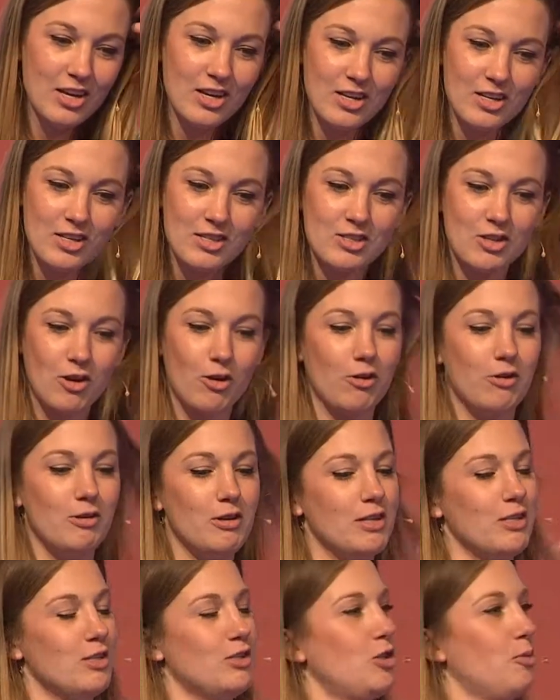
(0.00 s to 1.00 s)
So
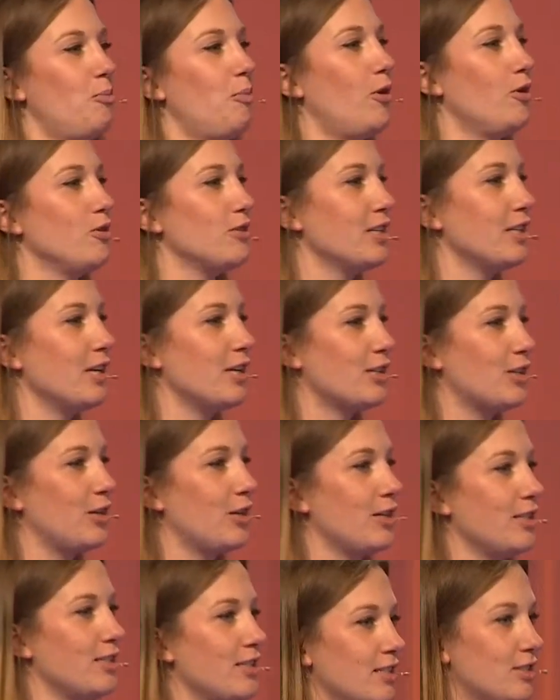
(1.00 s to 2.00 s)
supposing it
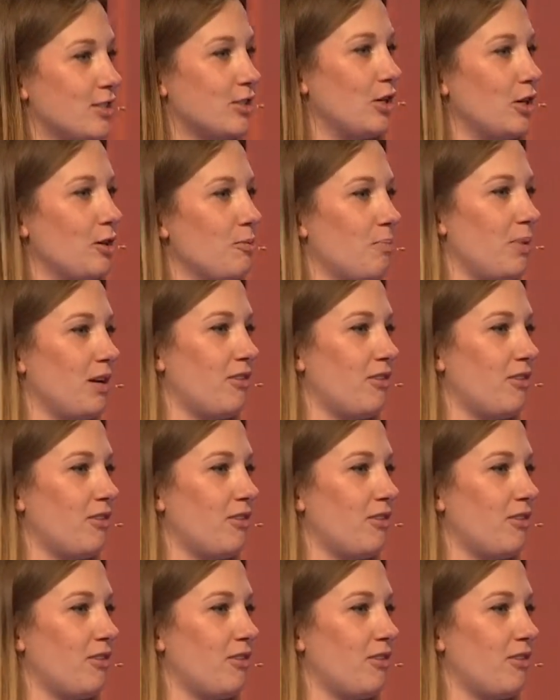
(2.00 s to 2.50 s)
is good,